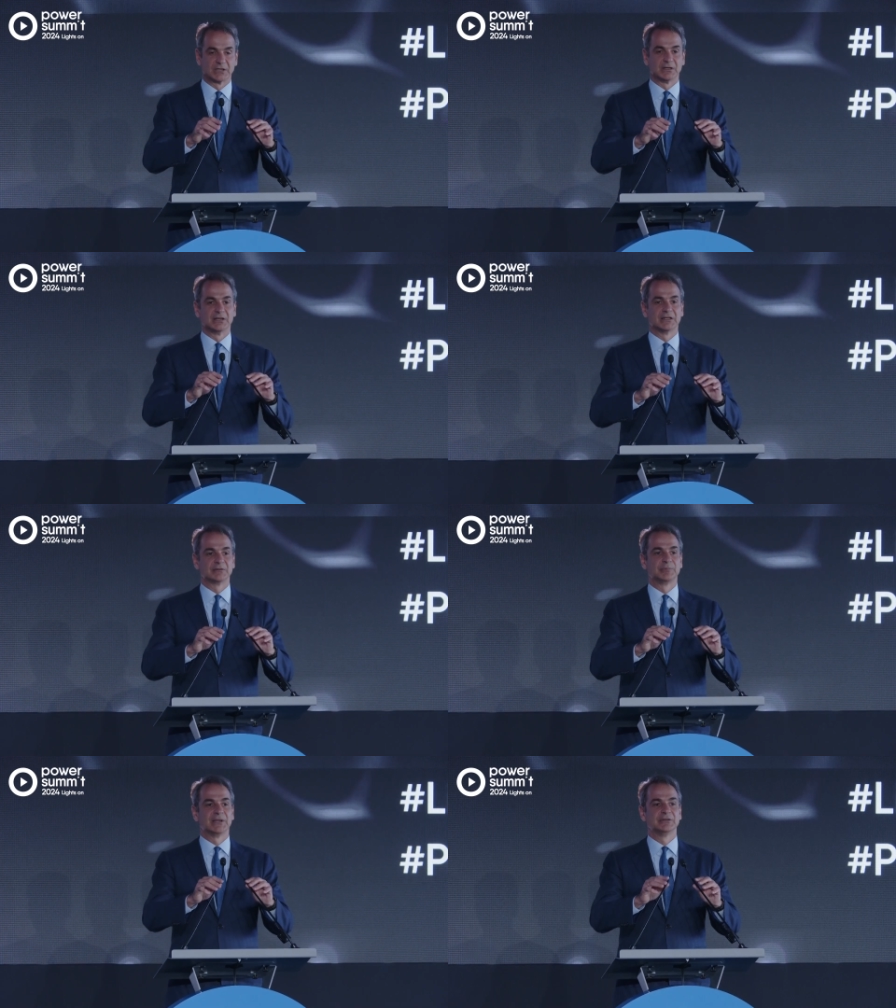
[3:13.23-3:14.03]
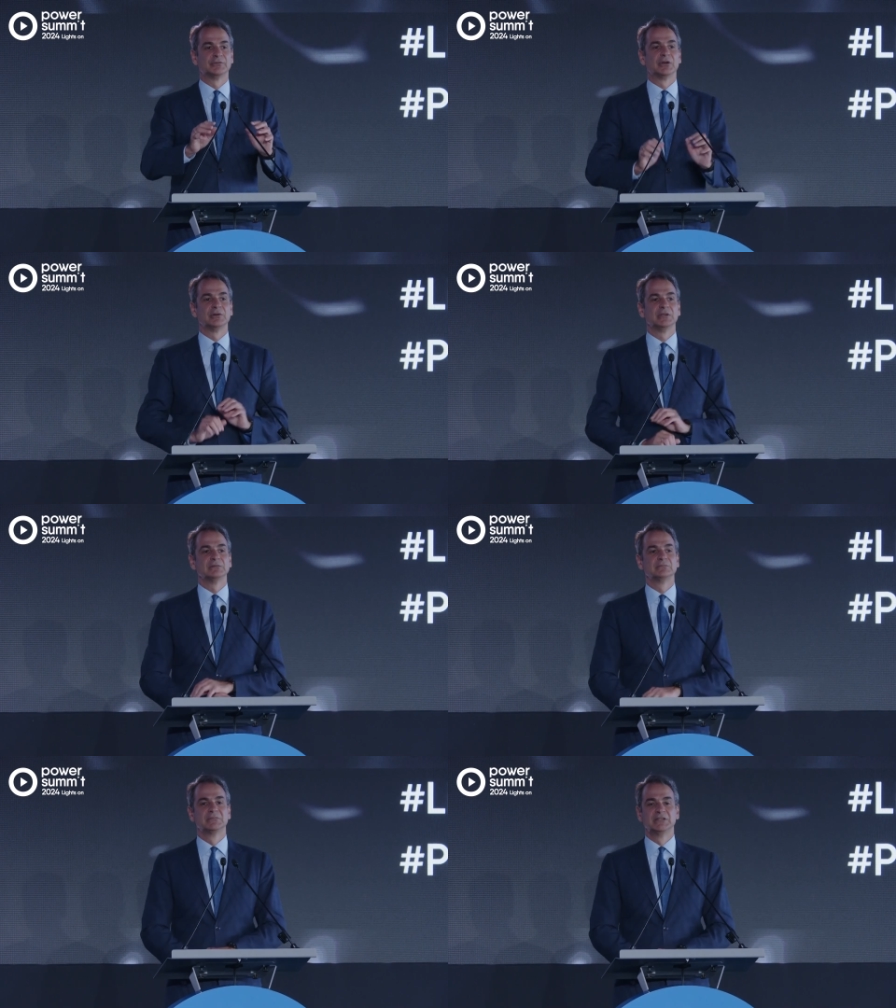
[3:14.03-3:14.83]
It had paid very
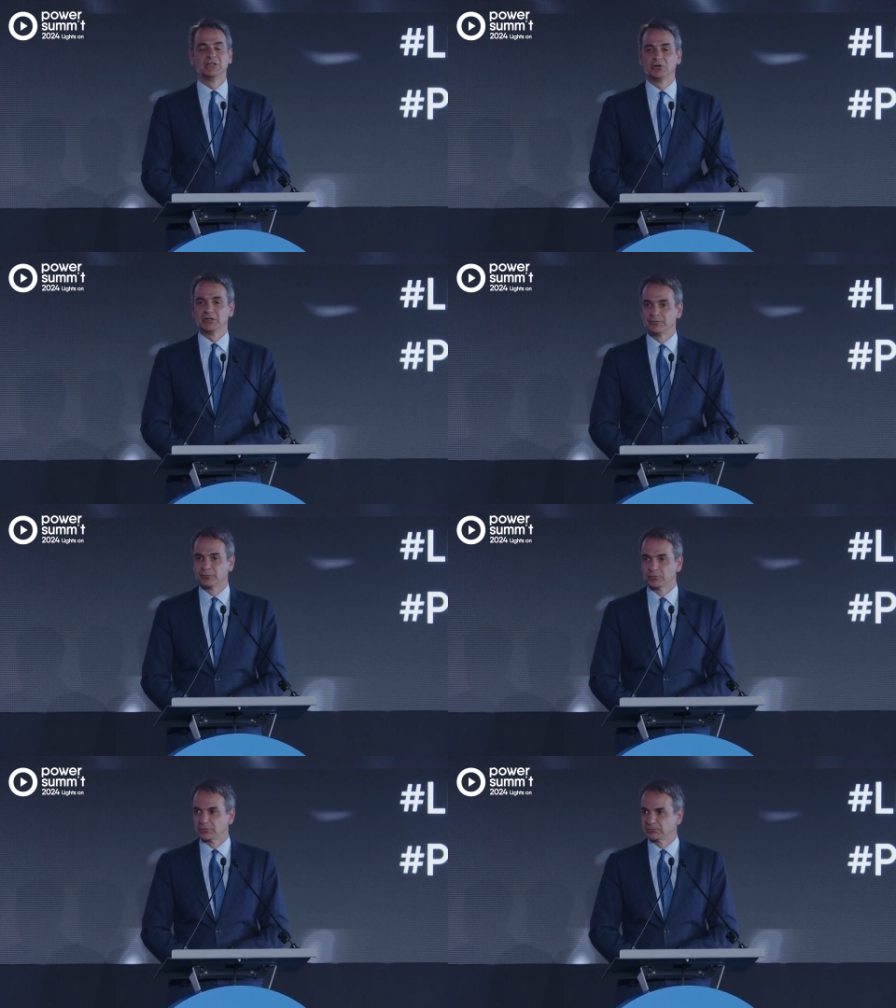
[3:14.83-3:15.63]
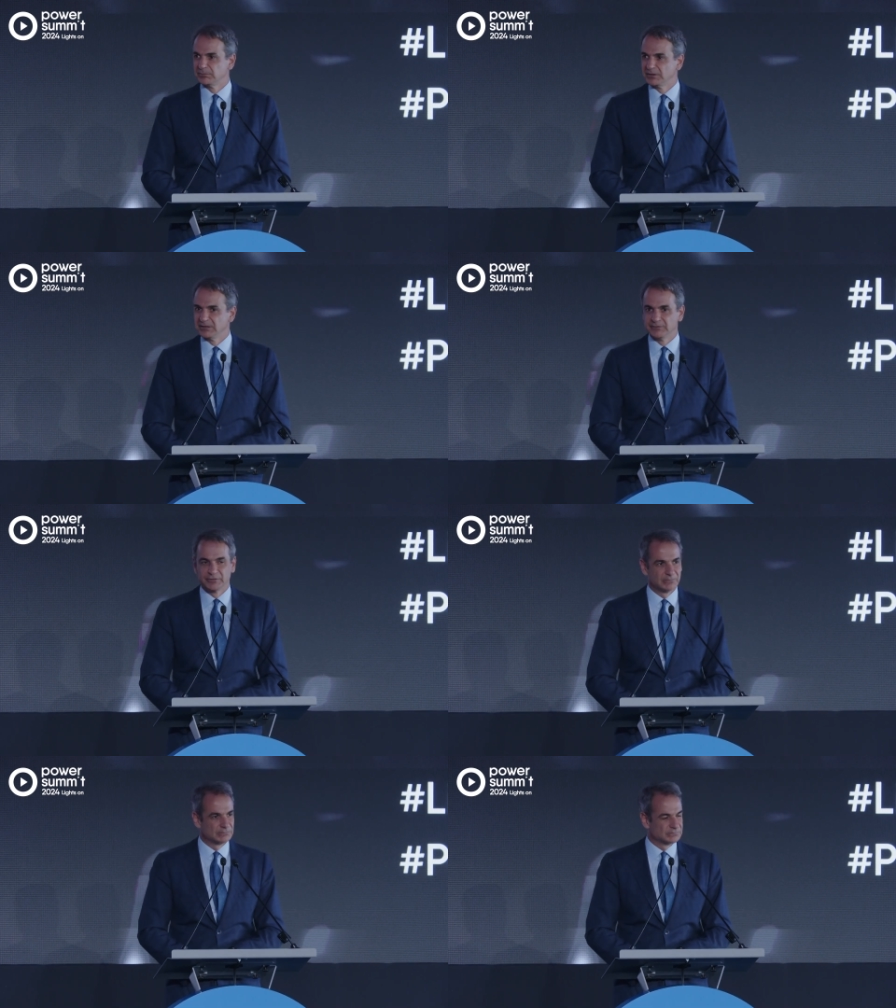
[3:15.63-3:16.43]
dearly for
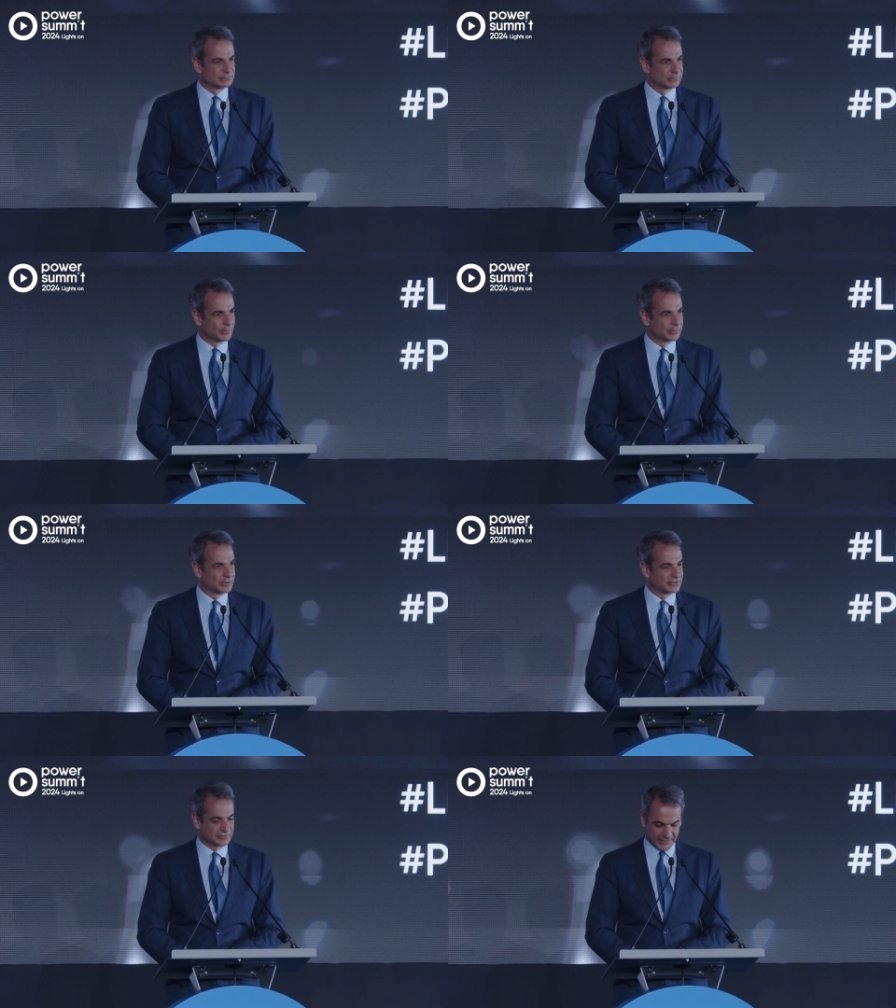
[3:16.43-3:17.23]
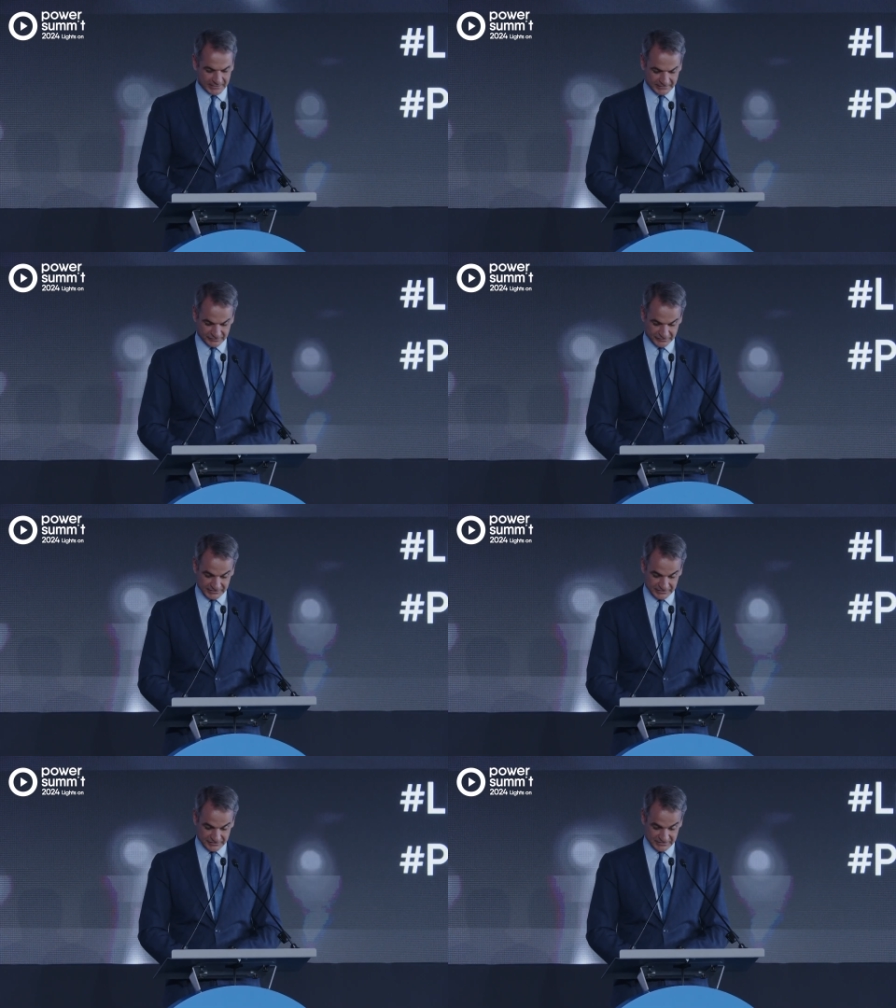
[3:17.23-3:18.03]
believing populist
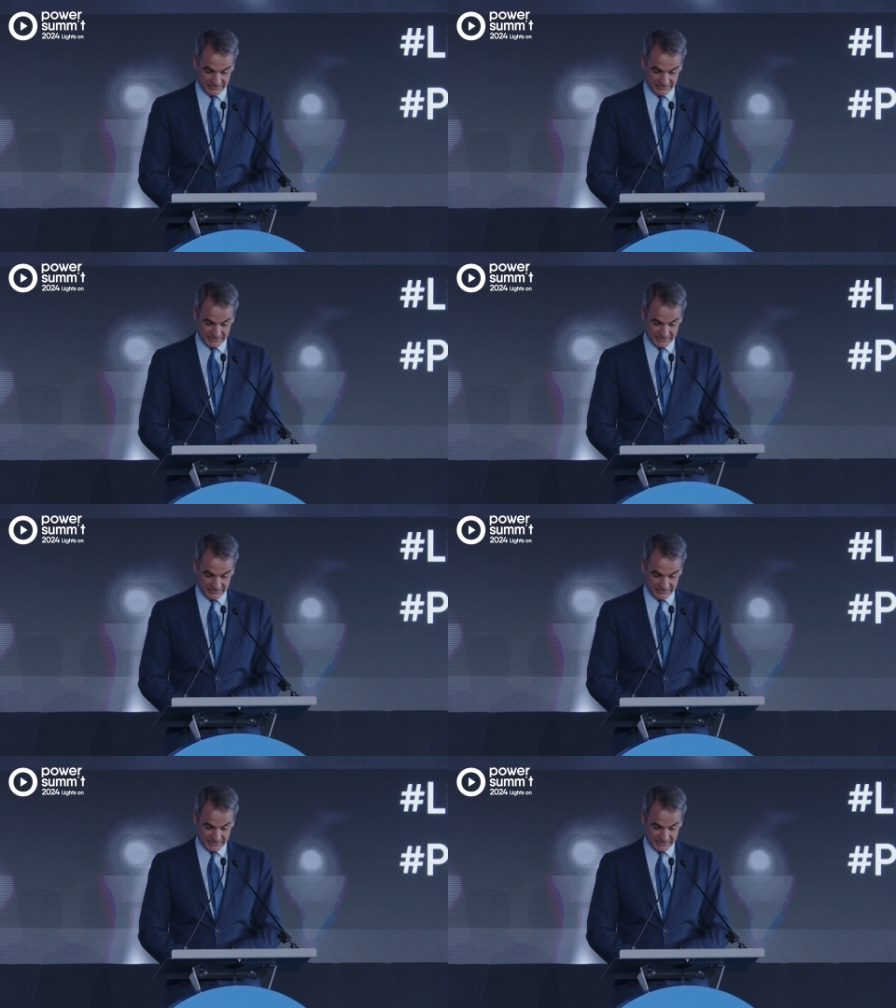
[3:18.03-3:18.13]
fantasies.